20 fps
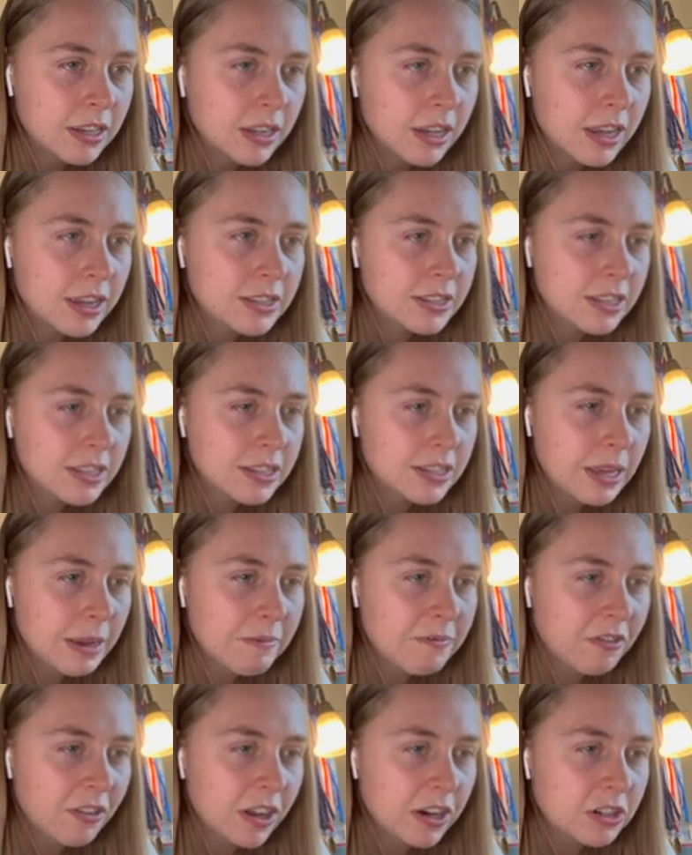Isn't this game
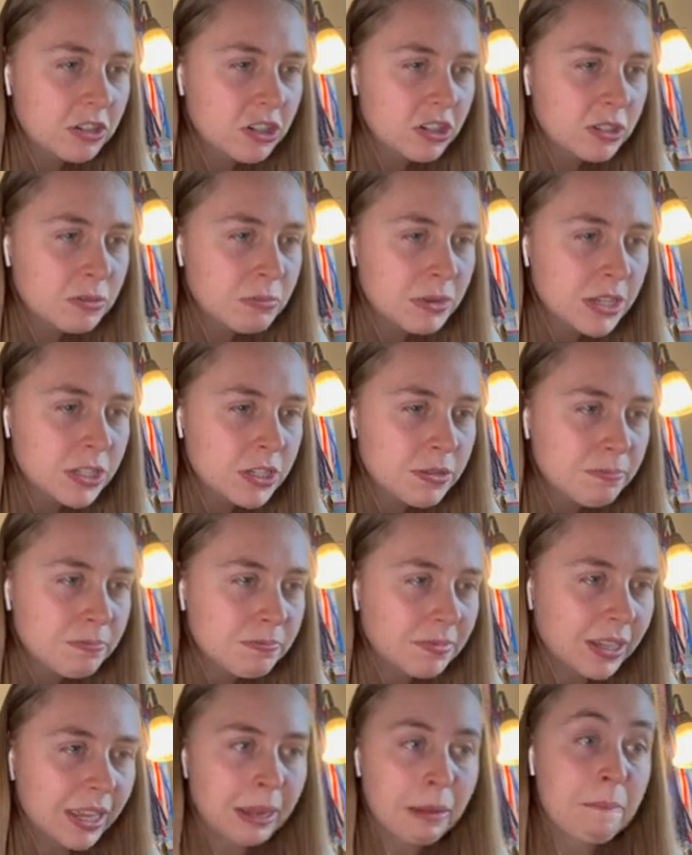fun? It's just me
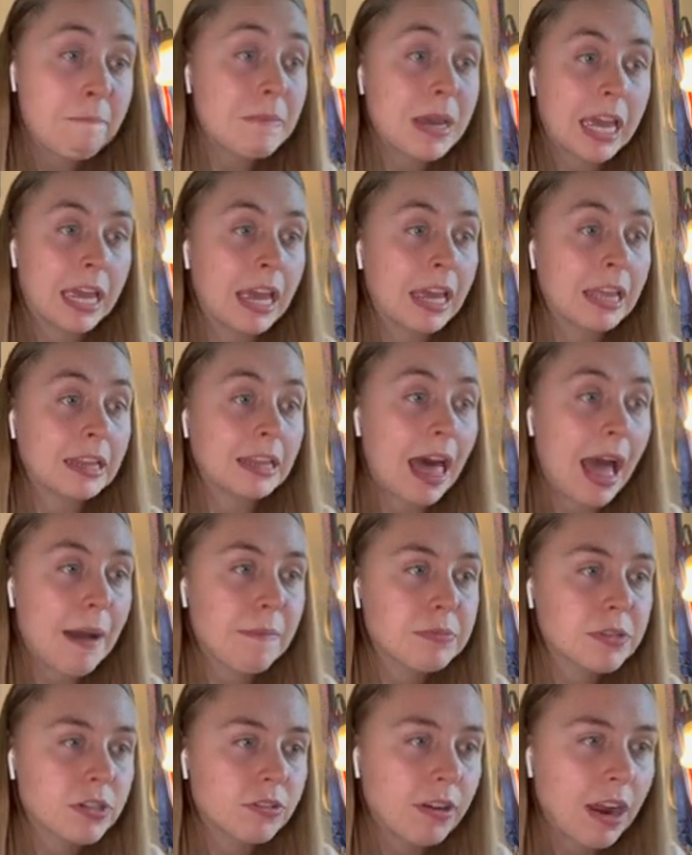like making
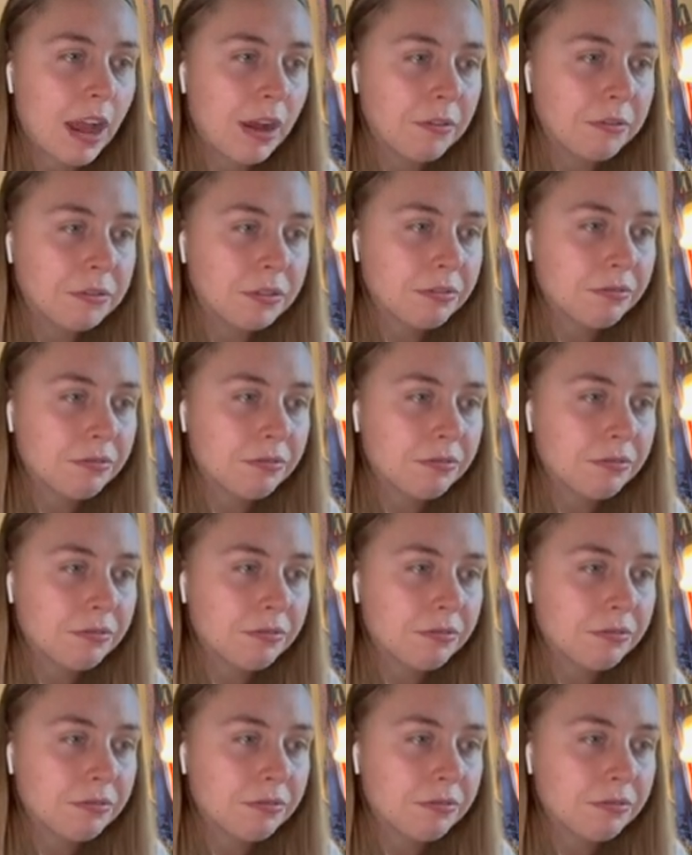laps around,